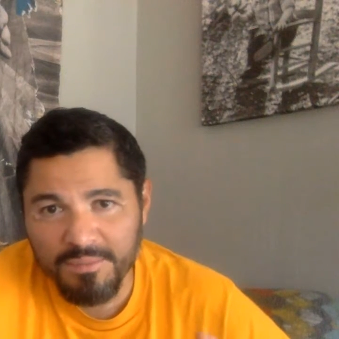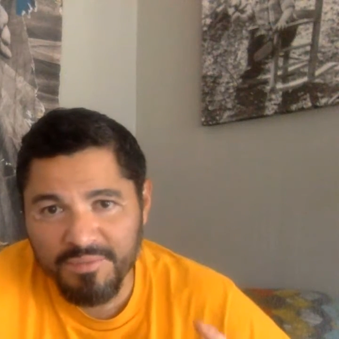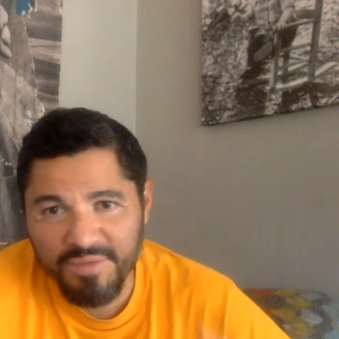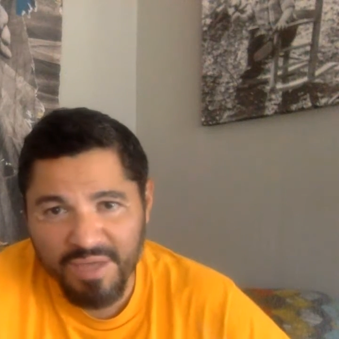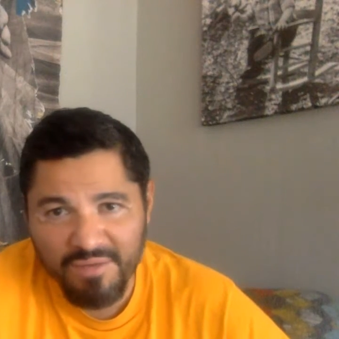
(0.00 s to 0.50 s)

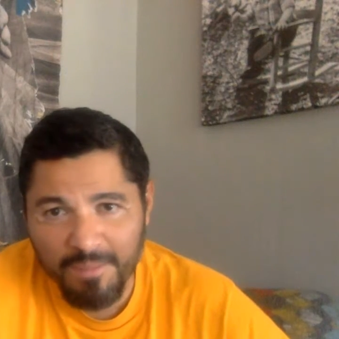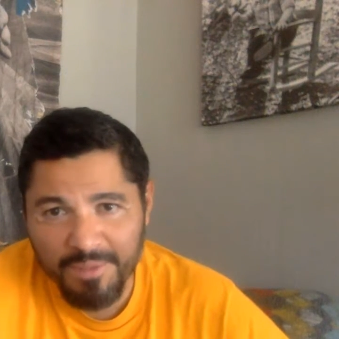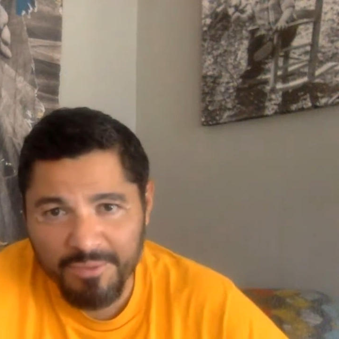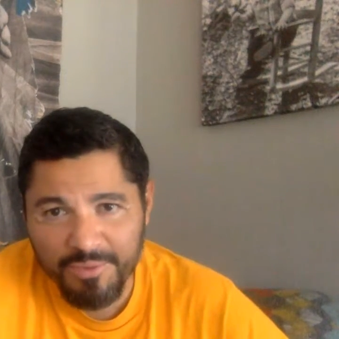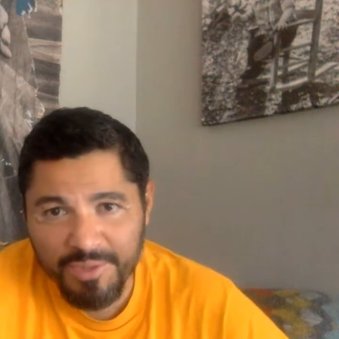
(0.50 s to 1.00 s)
If you have not
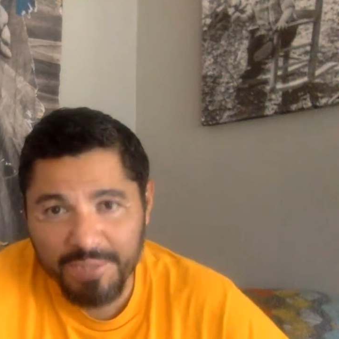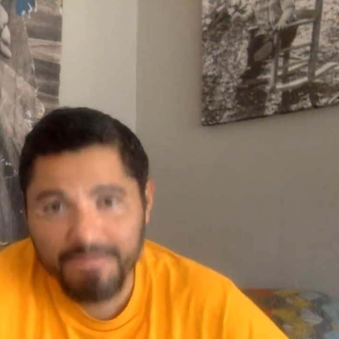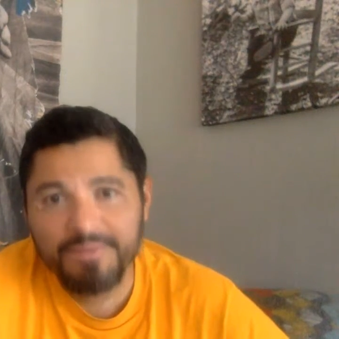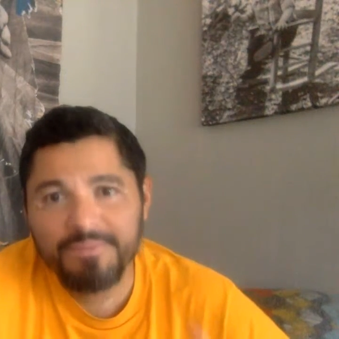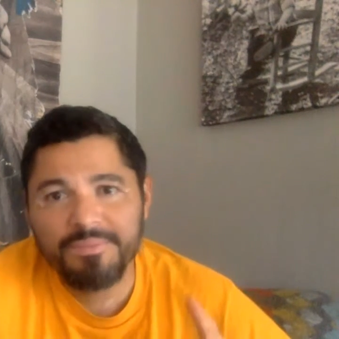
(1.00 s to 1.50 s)
picked one
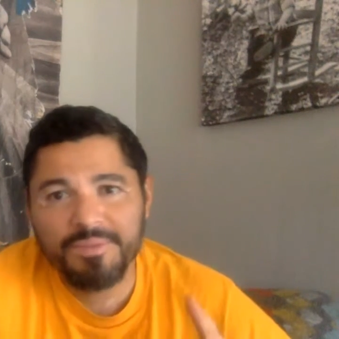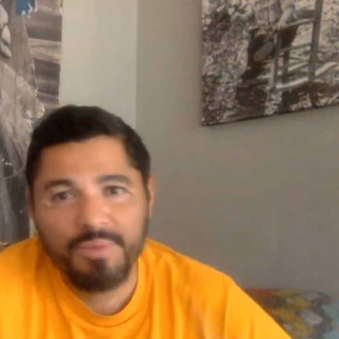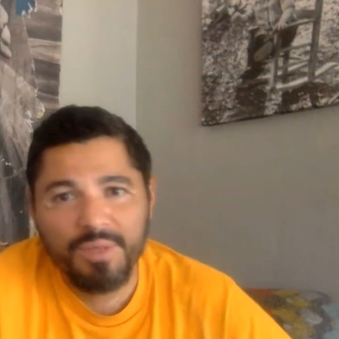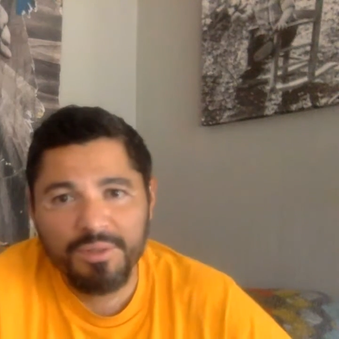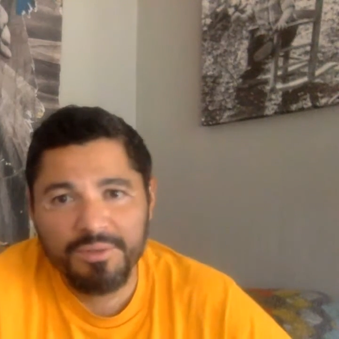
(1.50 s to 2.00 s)
up, you
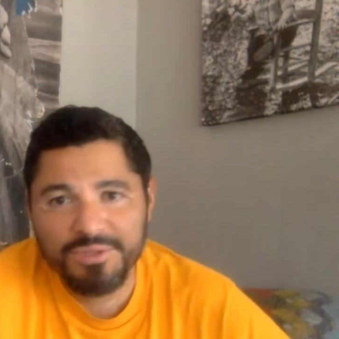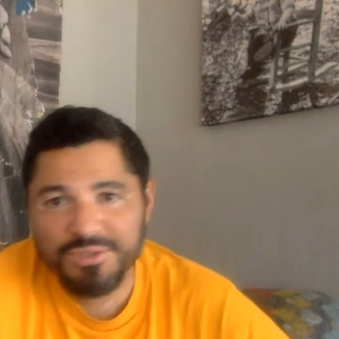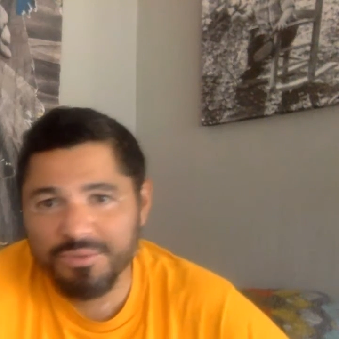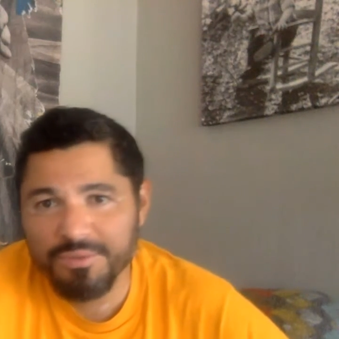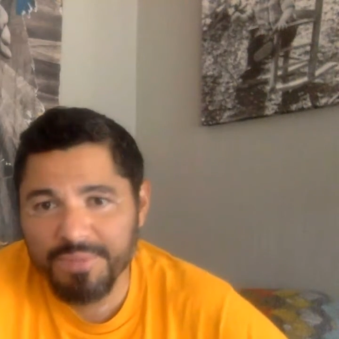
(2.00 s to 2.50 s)
want to go to
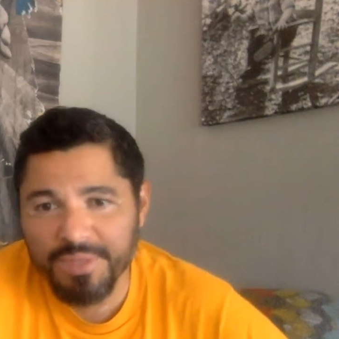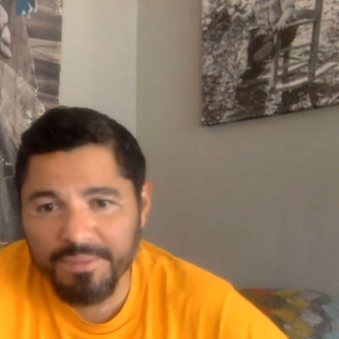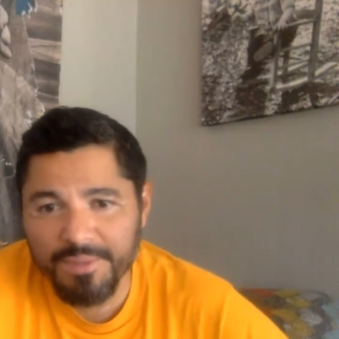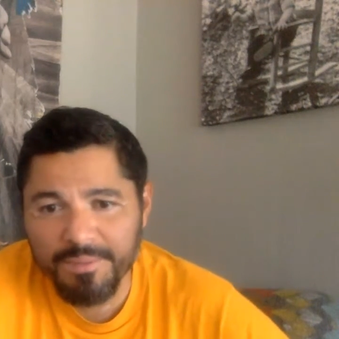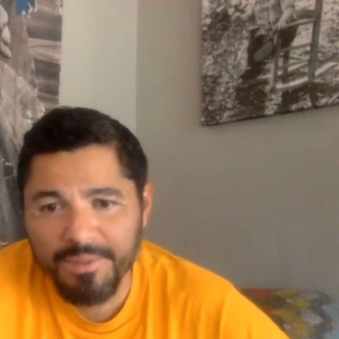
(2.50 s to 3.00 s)
school and pick
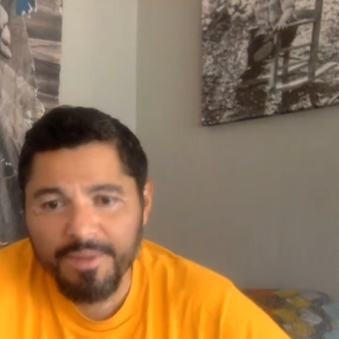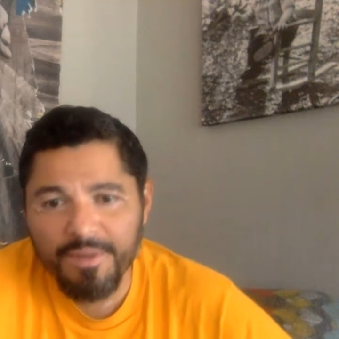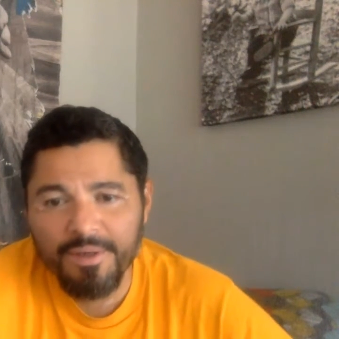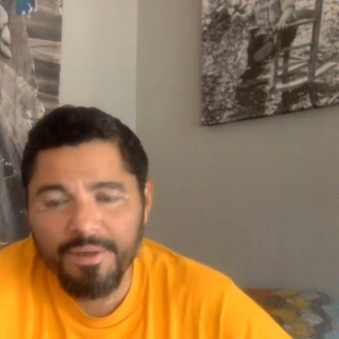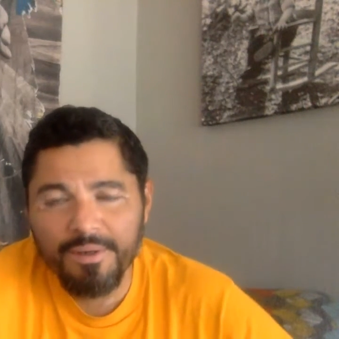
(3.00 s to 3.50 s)
them
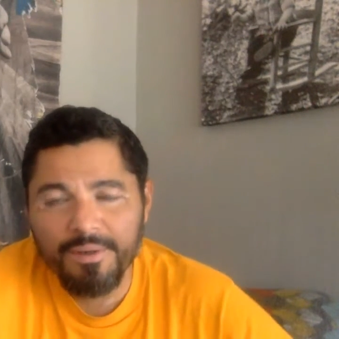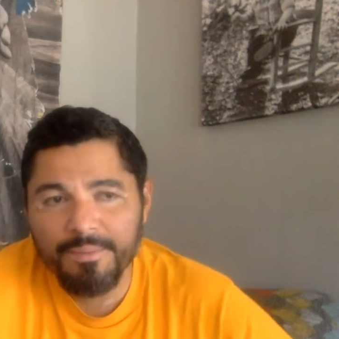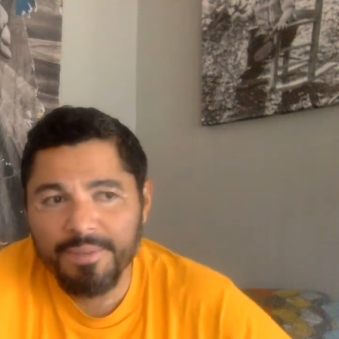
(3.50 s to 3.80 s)
up.